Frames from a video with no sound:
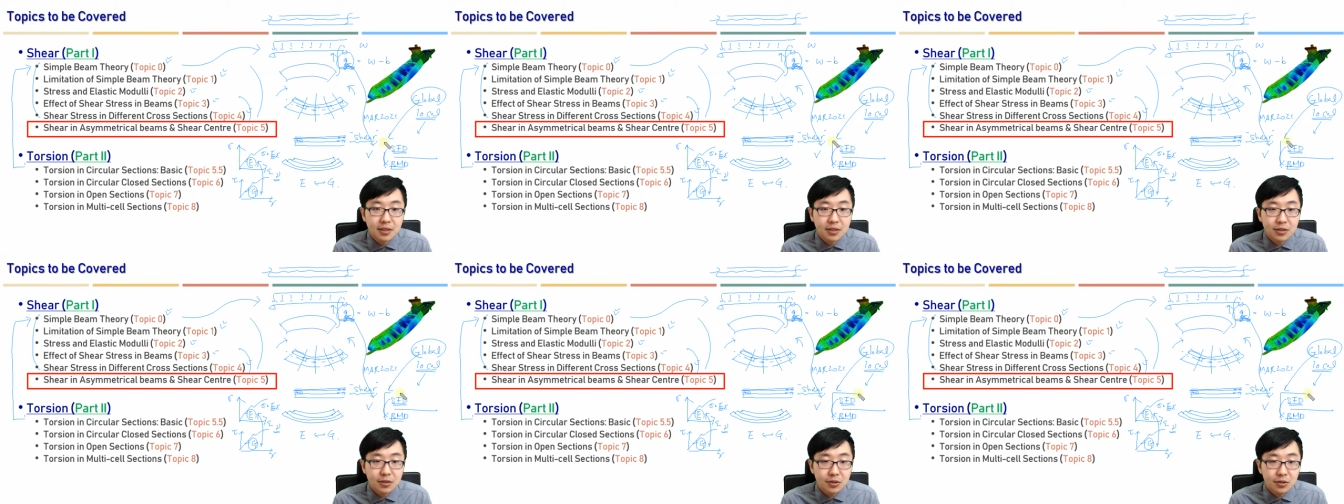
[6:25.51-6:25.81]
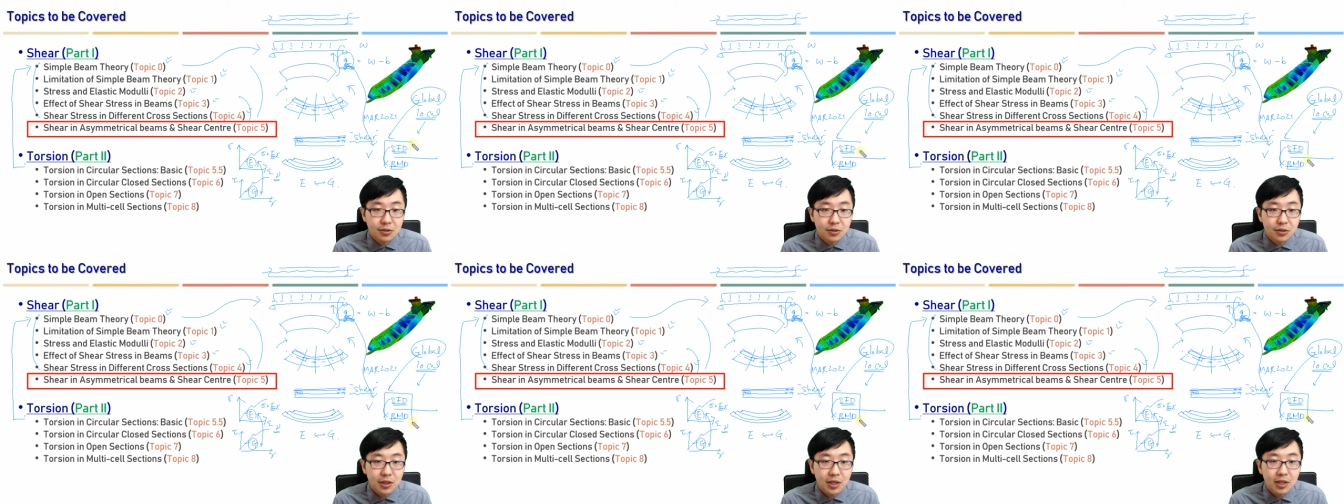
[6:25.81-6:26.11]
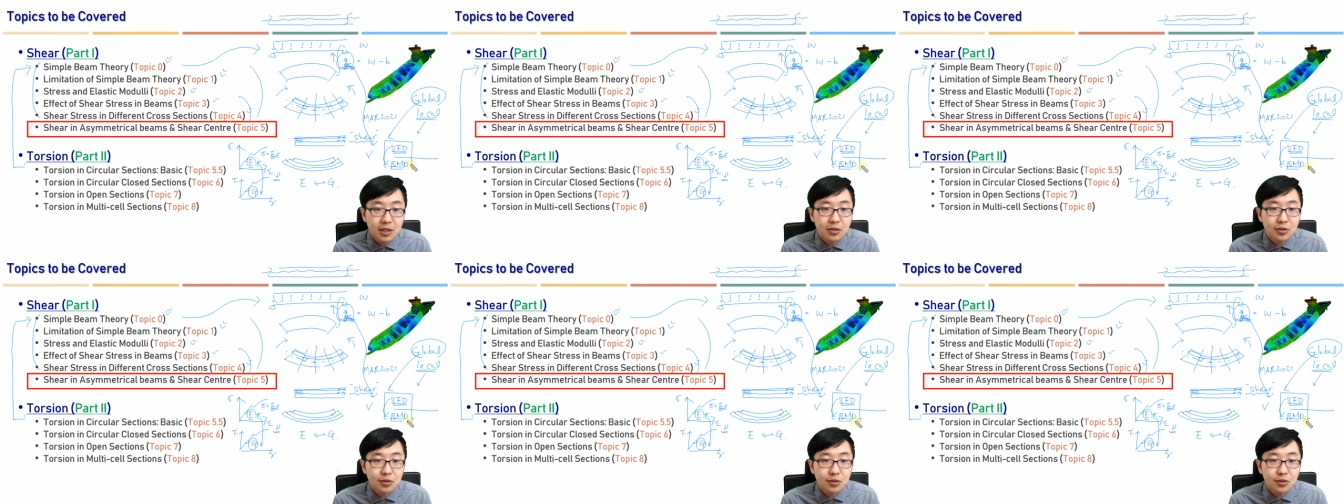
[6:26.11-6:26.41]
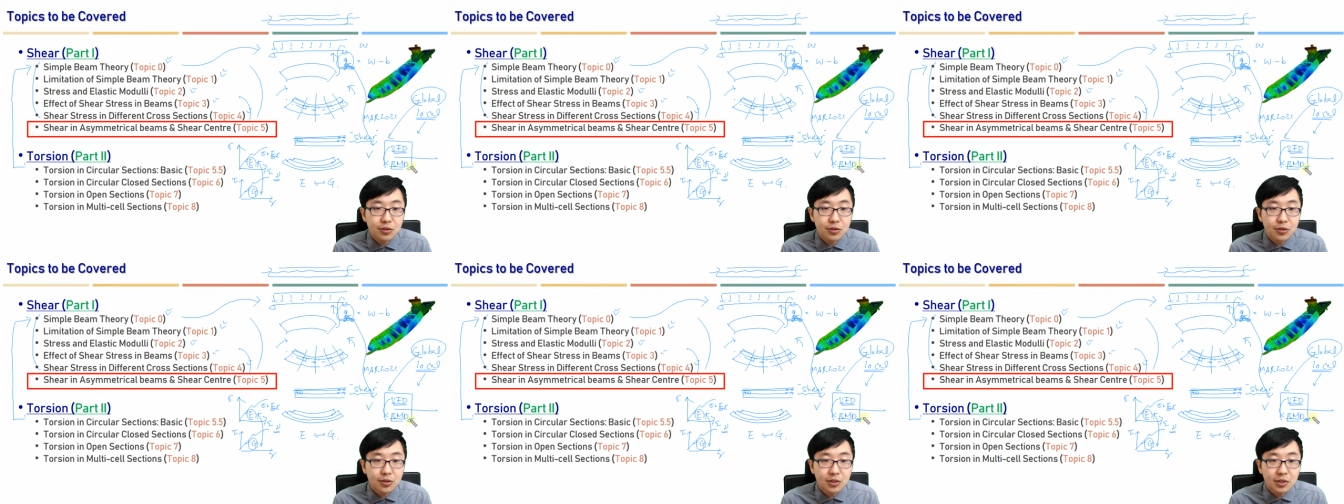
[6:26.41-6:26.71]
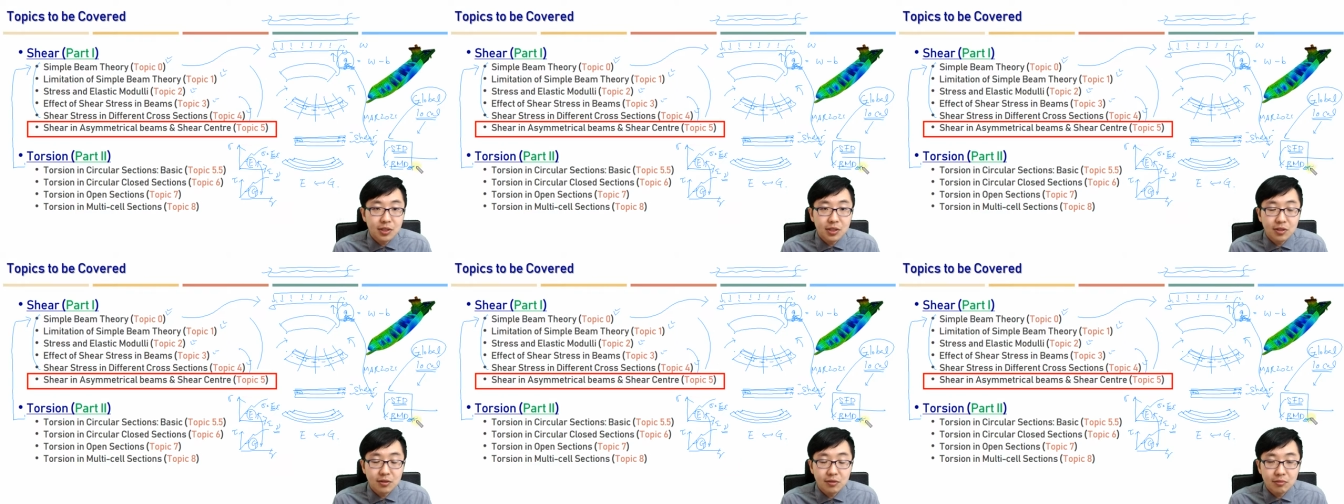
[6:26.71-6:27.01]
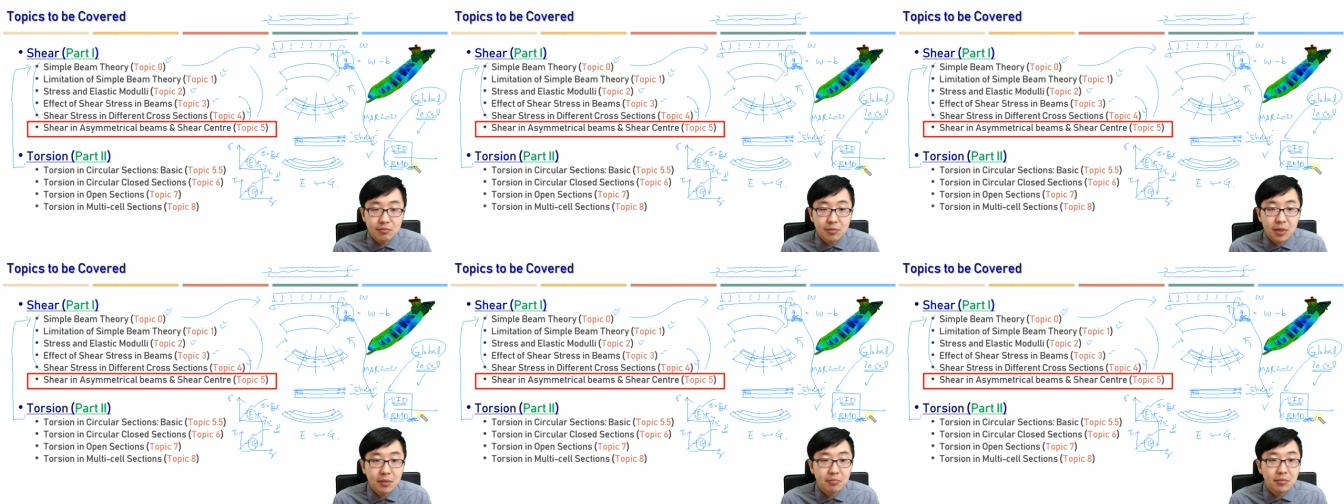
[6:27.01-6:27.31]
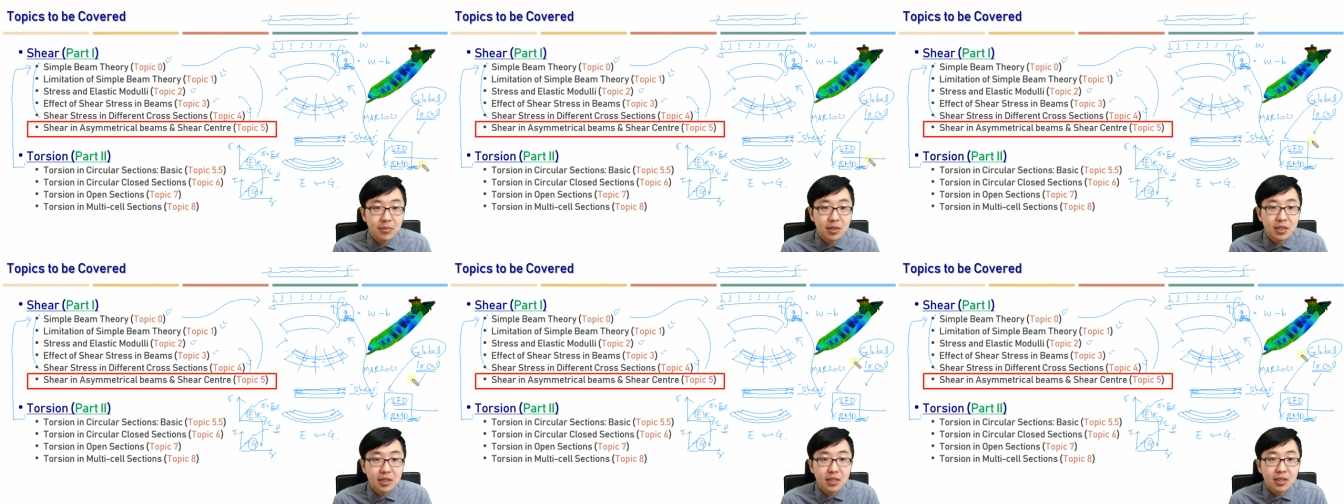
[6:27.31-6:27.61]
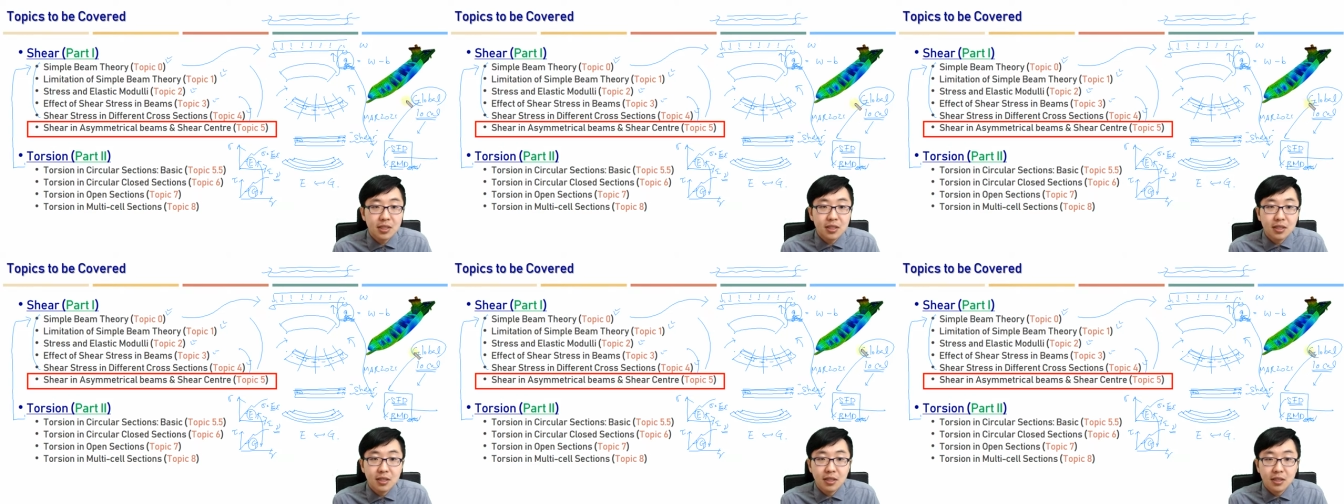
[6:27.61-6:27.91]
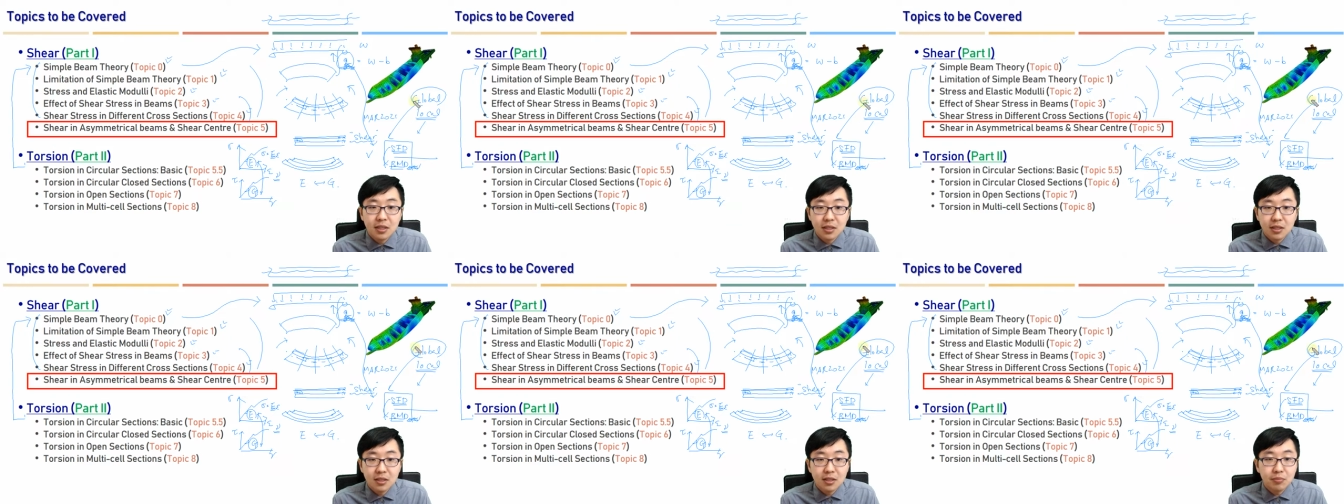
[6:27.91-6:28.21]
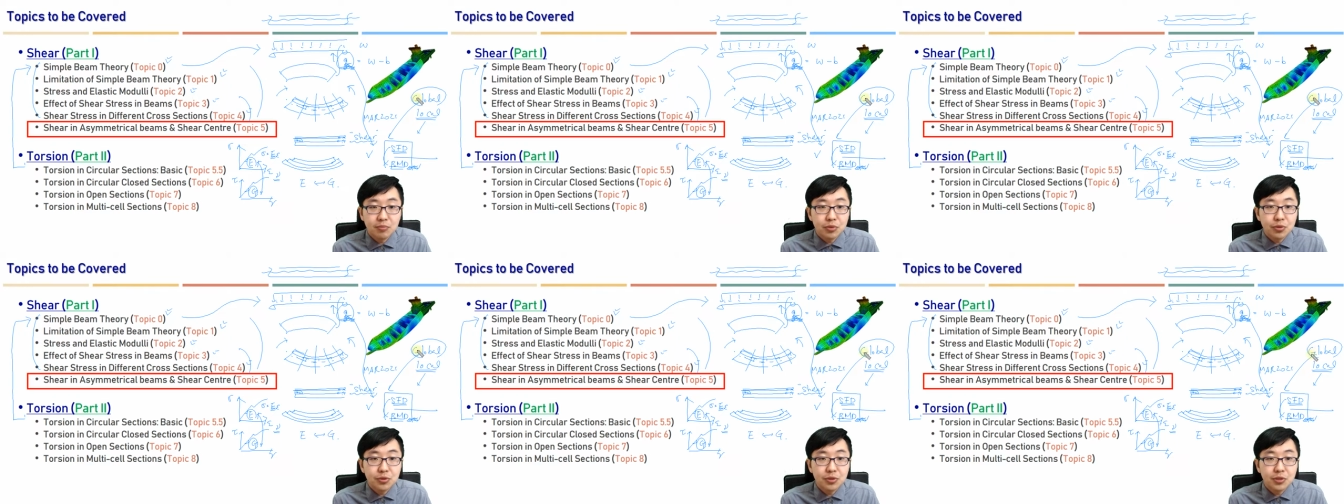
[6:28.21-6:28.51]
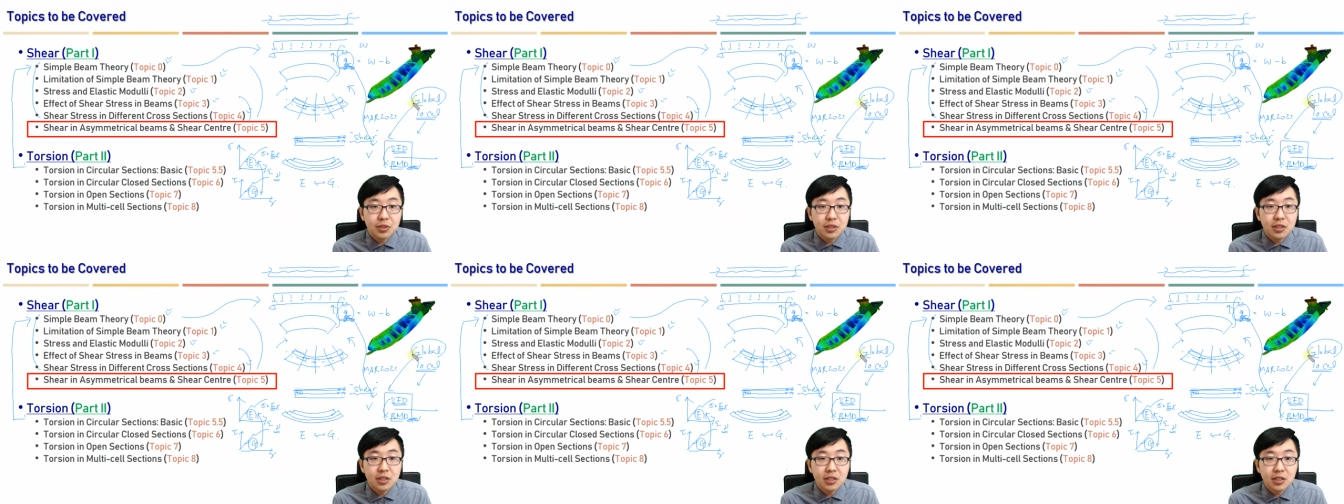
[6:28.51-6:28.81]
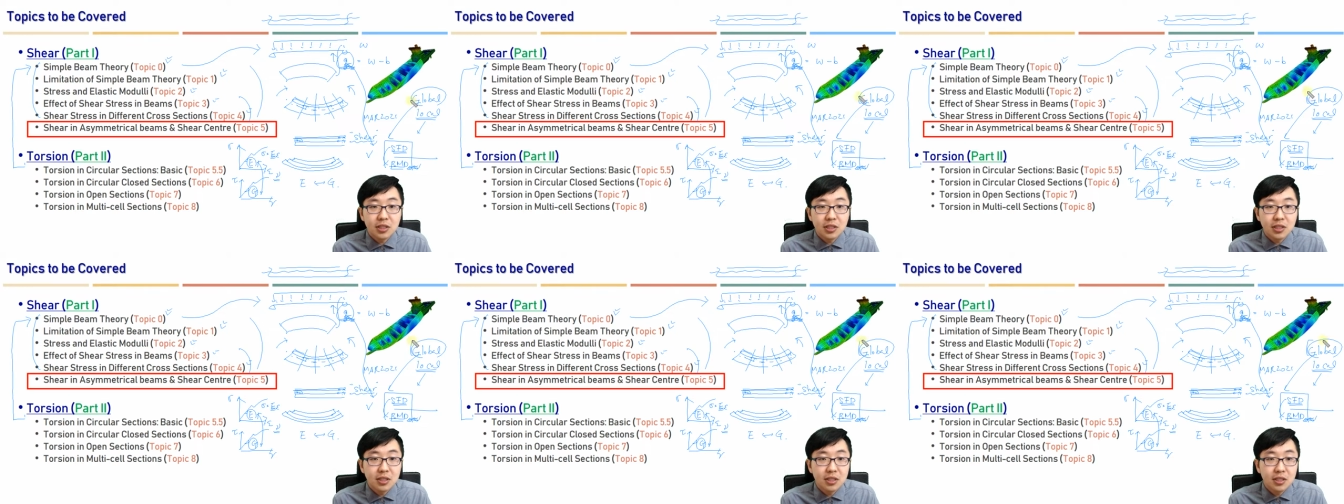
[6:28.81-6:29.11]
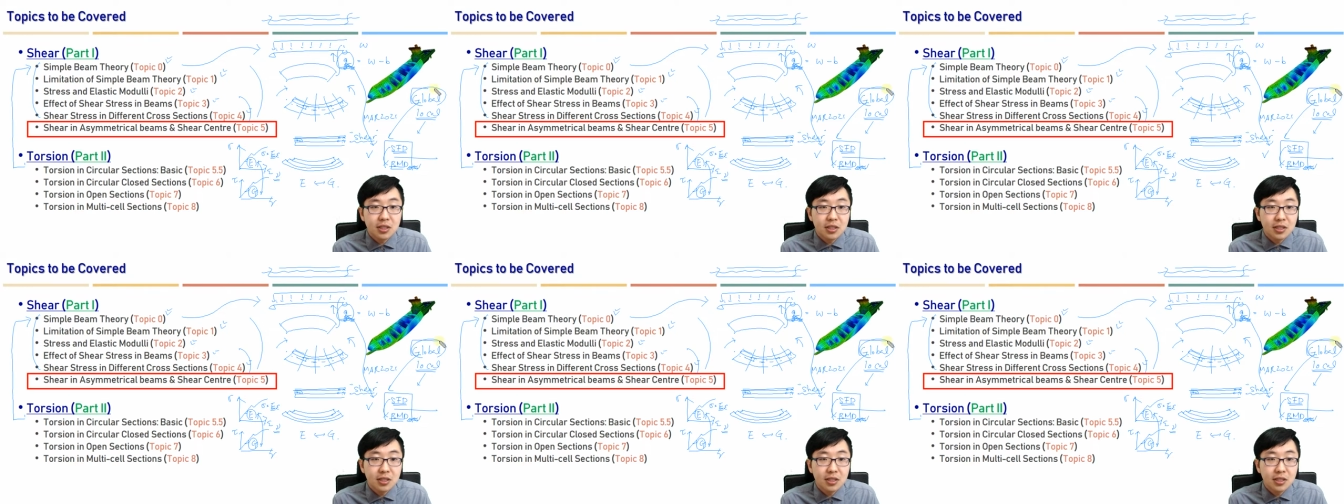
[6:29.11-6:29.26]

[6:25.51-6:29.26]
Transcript: So now you could remember the procedure,